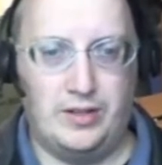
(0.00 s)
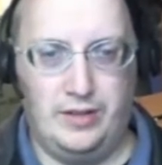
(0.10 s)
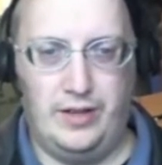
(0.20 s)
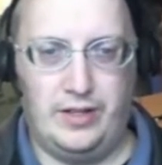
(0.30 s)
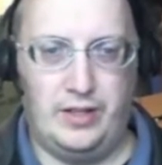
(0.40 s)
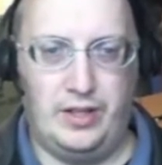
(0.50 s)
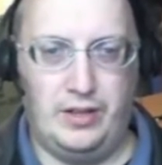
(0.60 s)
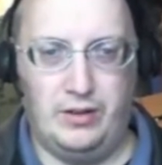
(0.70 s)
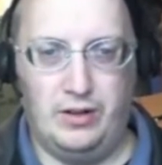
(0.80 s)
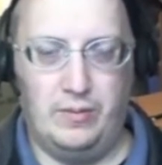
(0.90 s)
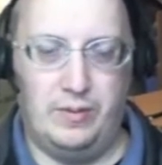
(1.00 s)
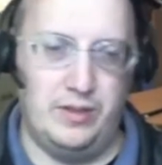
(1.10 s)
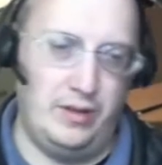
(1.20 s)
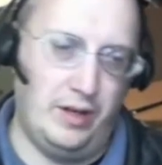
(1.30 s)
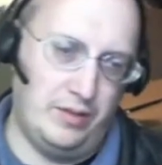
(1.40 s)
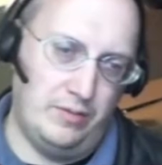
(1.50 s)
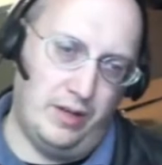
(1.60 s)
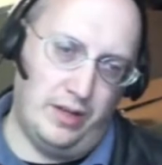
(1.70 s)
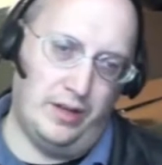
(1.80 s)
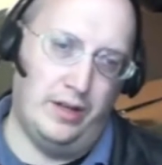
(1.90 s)
and eventually the door opens, and you get to
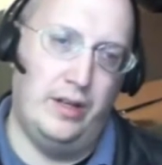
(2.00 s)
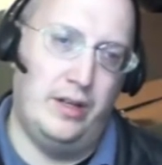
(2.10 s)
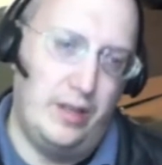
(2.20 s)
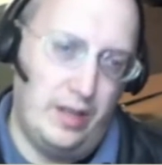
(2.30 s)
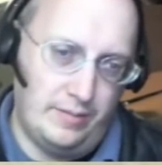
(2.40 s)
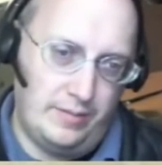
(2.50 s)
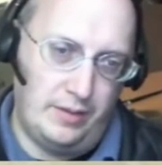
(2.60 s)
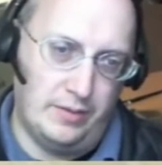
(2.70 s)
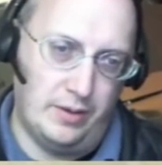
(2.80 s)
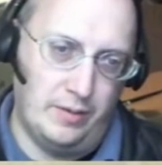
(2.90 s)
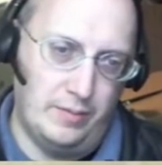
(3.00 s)
another empty room.